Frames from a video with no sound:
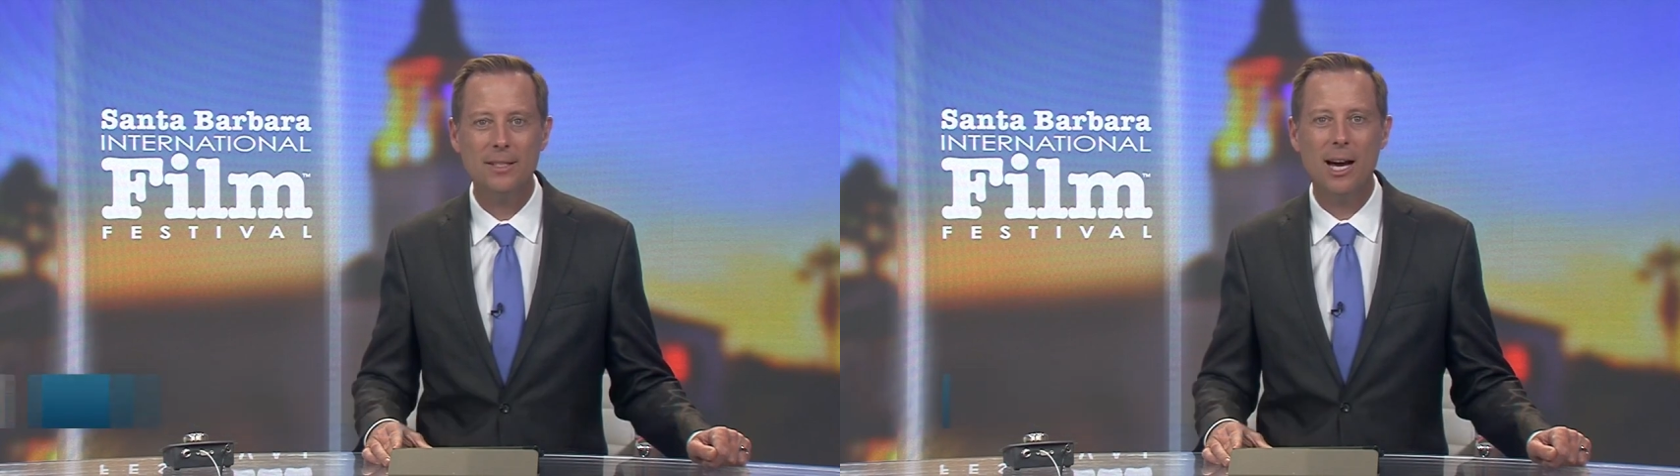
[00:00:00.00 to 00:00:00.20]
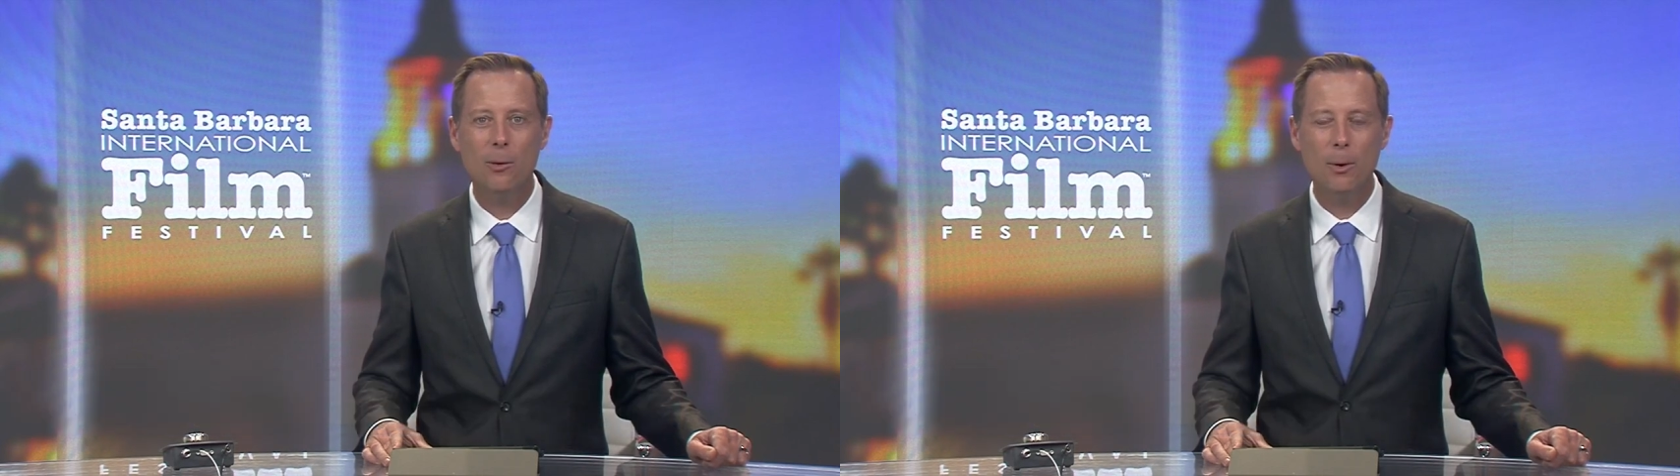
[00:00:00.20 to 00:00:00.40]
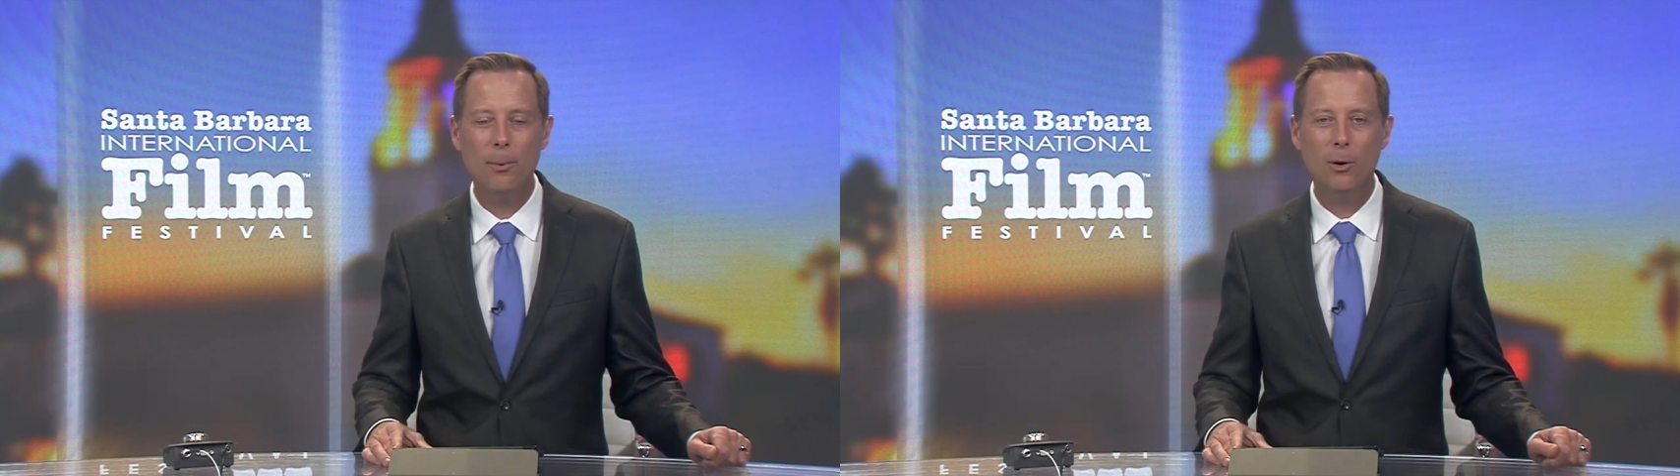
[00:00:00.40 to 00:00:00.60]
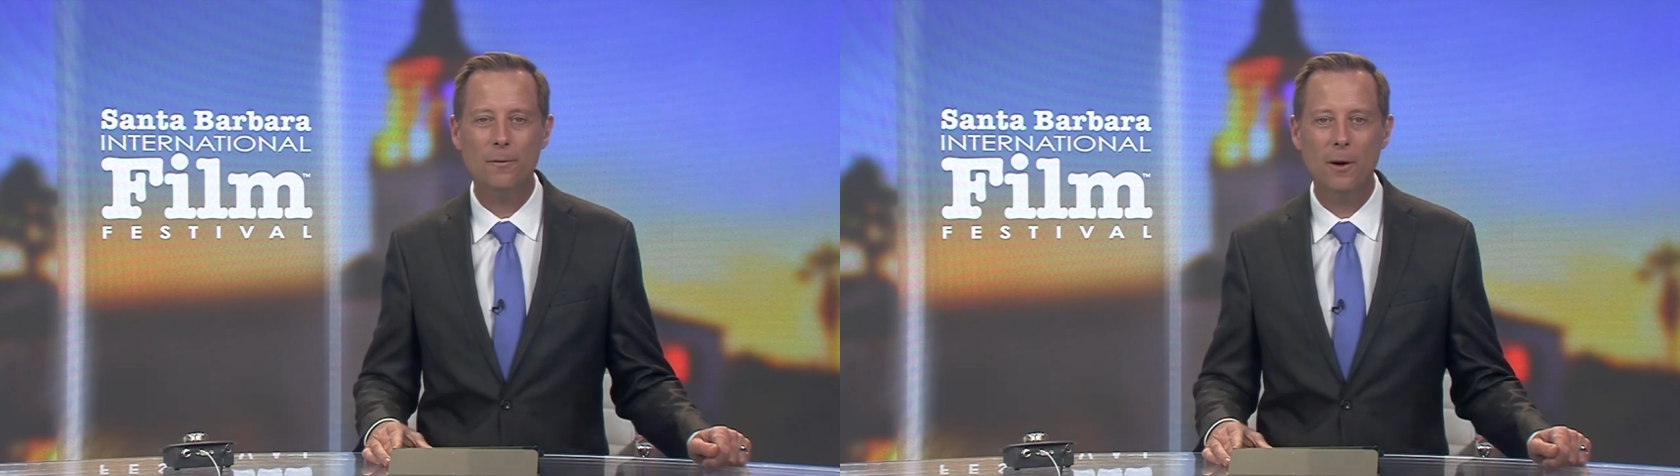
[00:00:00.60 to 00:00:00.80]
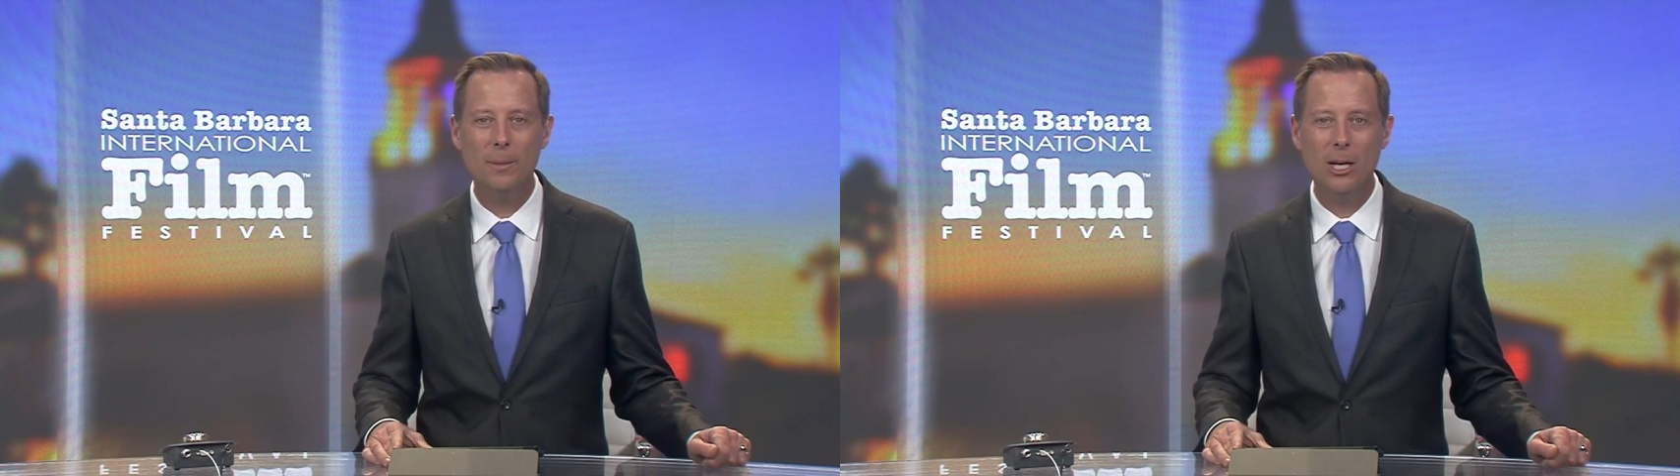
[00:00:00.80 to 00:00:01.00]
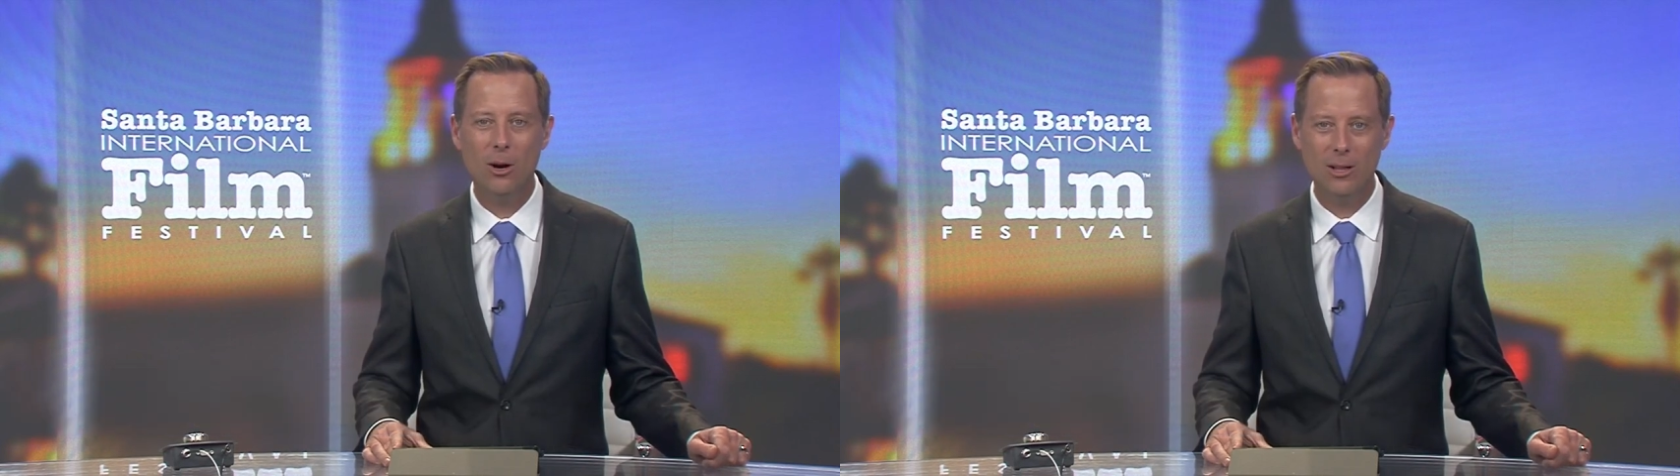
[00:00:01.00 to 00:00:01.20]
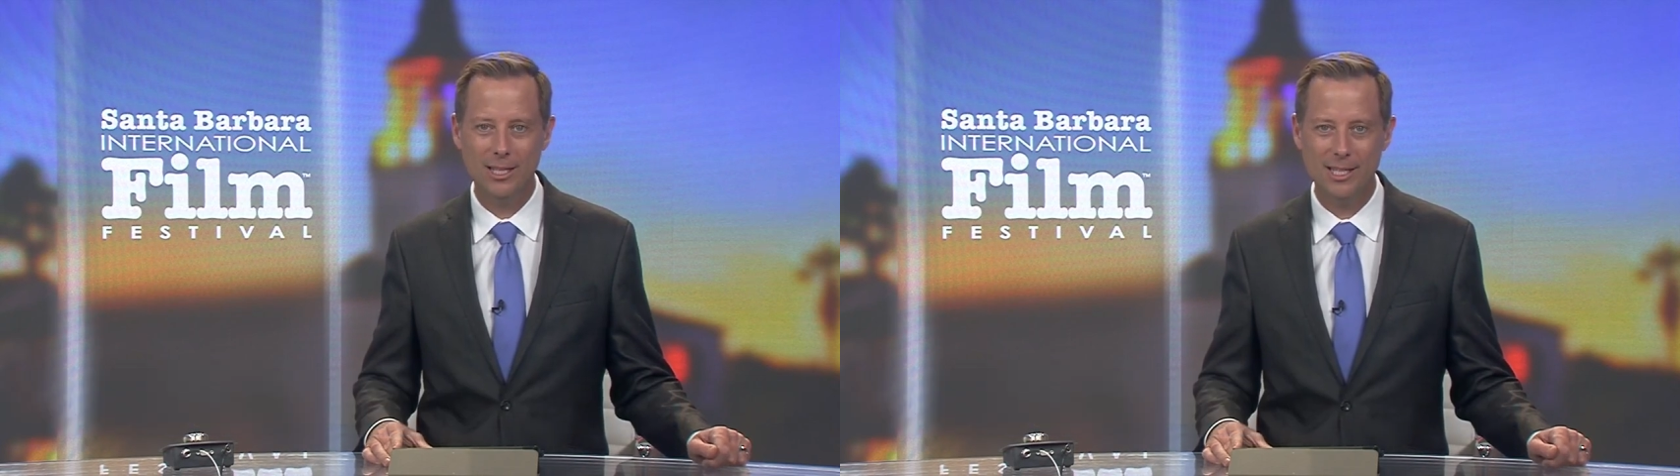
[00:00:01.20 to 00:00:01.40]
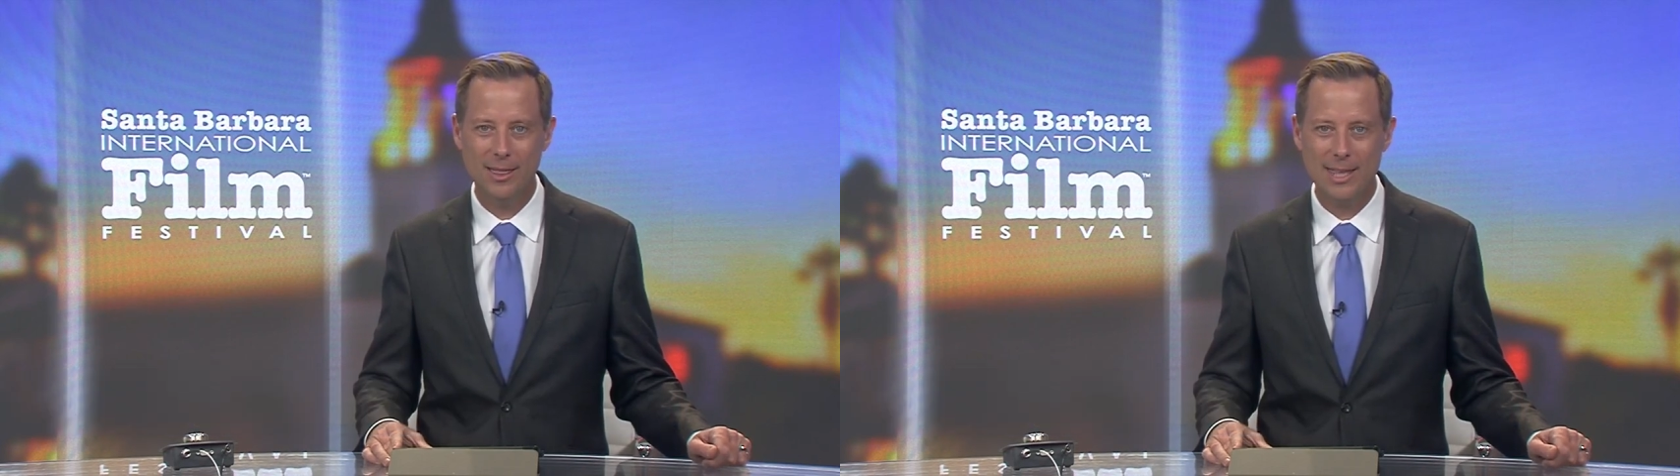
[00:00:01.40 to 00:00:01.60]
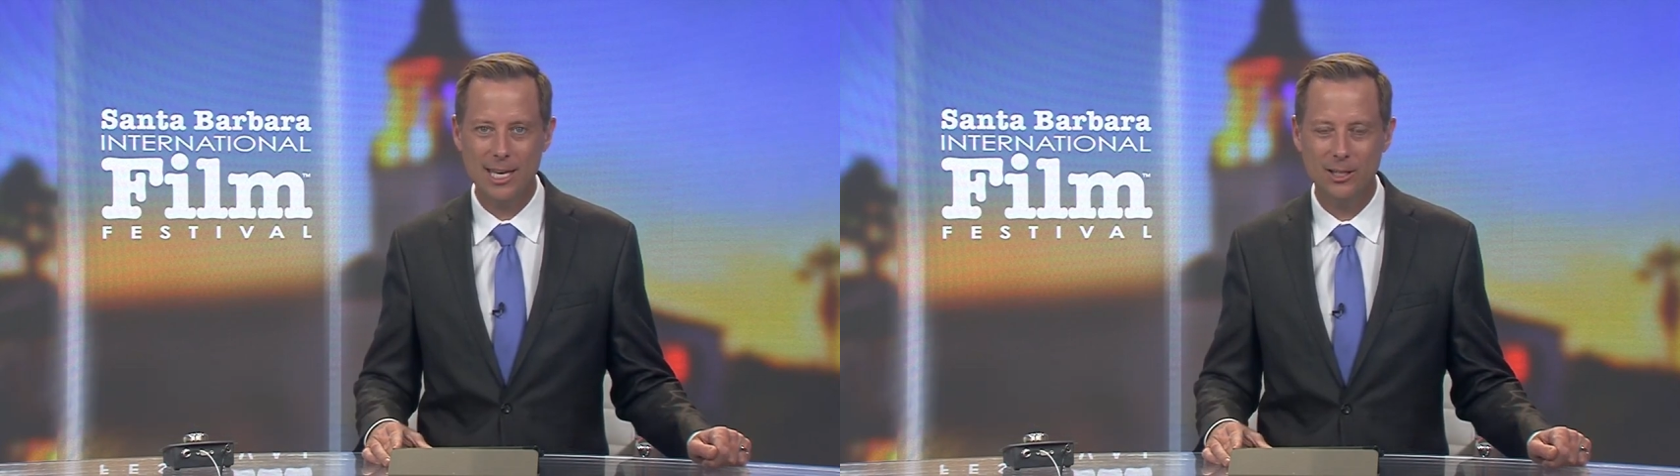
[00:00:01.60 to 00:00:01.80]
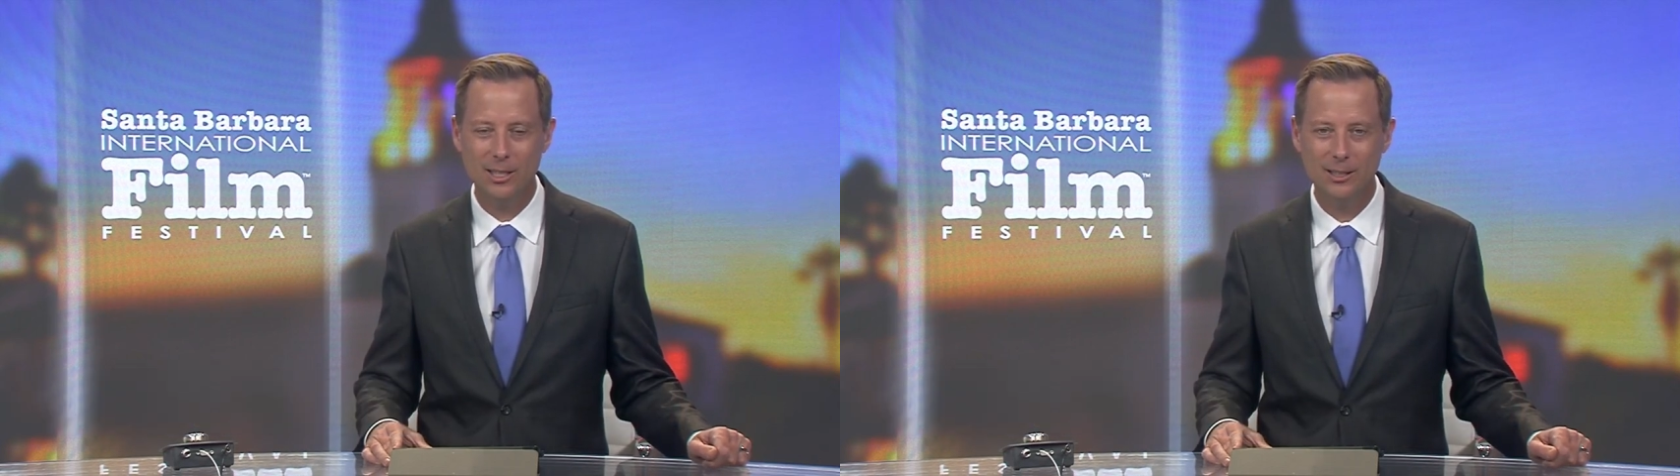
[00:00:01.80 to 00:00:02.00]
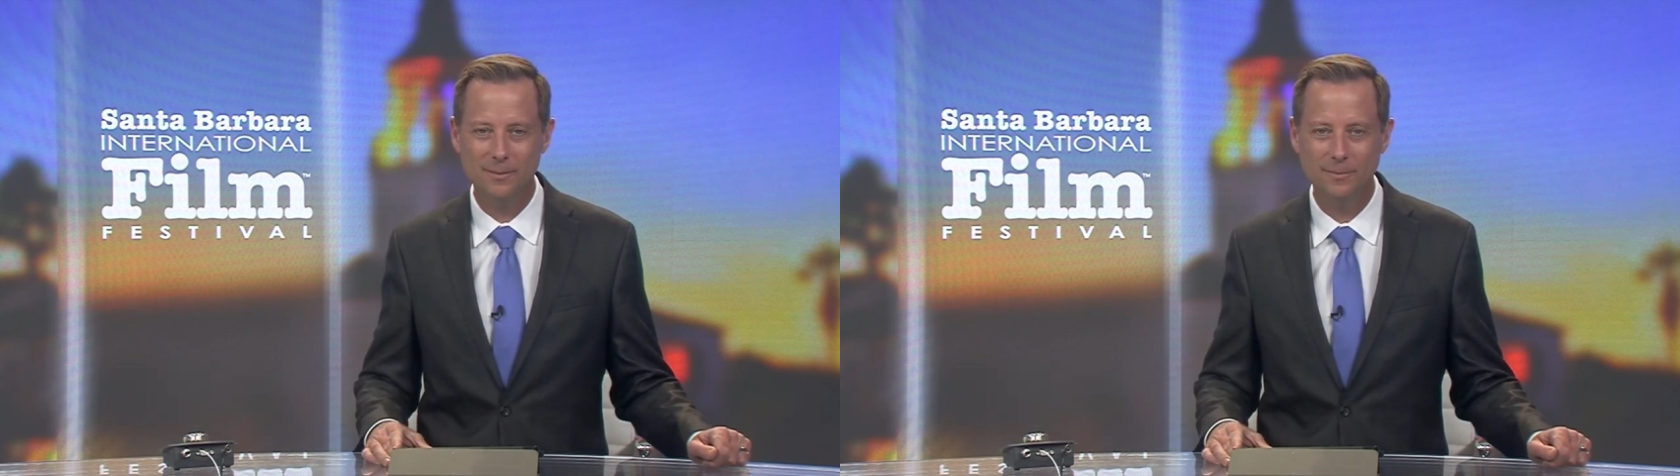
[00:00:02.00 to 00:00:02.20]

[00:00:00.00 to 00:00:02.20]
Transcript: our report from the Arlington Theater.